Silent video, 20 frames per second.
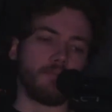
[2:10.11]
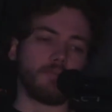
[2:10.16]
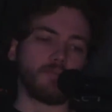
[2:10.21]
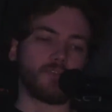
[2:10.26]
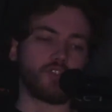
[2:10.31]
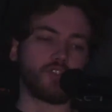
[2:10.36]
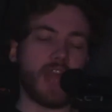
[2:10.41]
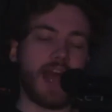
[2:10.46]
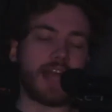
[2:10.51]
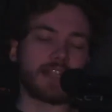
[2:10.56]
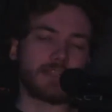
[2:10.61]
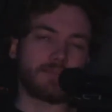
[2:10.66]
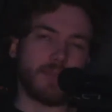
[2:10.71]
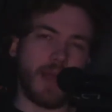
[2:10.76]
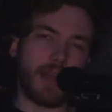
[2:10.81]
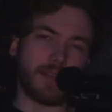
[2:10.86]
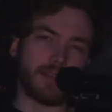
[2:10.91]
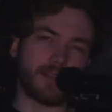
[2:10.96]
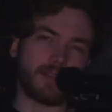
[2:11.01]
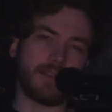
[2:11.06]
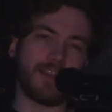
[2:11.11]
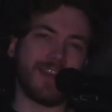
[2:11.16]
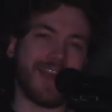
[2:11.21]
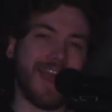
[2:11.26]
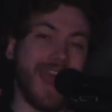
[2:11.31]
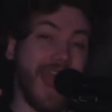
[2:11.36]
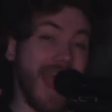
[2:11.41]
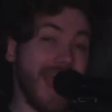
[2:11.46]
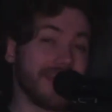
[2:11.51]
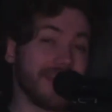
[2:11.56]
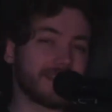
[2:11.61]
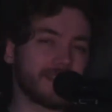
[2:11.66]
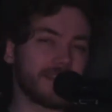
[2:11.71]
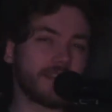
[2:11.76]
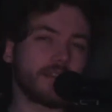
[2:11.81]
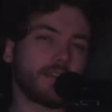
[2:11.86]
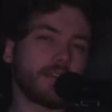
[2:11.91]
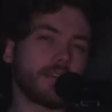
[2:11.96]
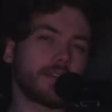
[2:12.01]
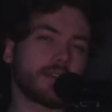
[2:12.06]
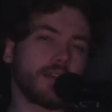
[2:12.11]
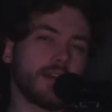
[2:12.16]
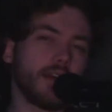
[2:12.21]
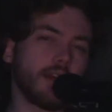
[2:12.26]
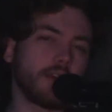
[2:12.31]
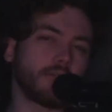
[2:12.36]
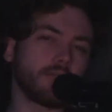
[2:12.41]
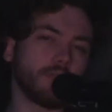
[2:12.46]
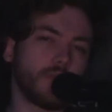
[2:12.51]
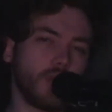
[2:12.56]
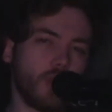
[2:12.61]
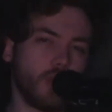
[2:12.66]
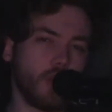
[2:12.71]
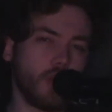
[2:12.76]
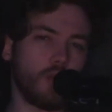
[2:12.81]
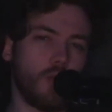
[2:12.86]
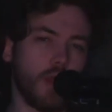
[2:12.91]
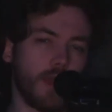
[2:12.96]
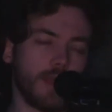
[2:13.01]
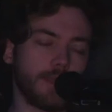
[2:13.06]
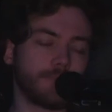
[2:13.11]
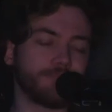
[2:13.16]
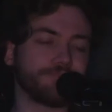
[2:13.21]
Jazzmaster-esque guitar, but not quite,